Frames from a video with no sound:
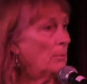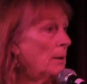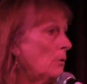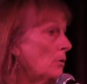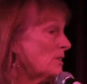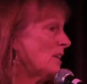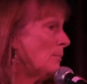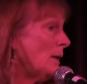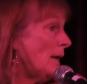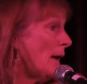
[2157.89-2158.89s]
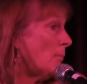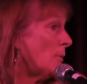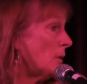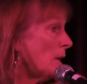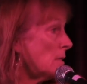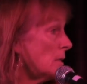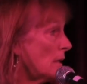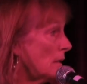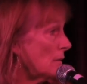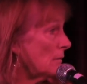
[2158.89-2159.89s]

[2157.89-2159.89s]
and people are seemingly apathetic.